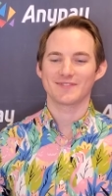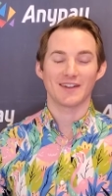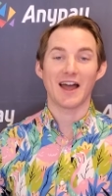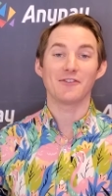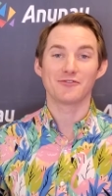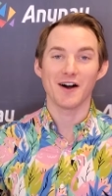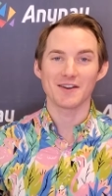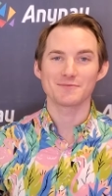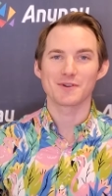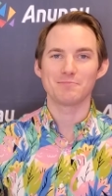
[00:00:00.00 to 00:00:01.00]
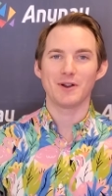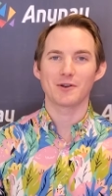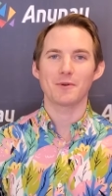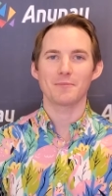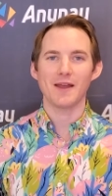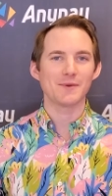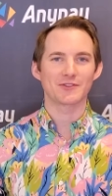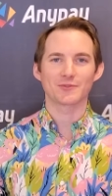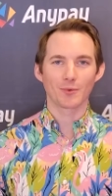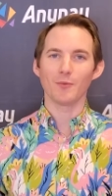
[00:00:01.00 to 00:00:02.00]
have fun with peer-to-peer
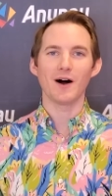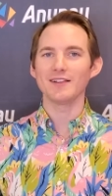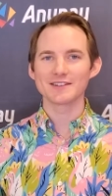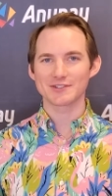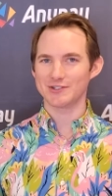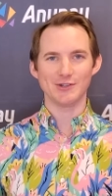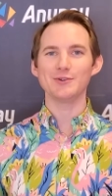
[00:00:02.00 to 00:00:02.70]
payments. What wallets do you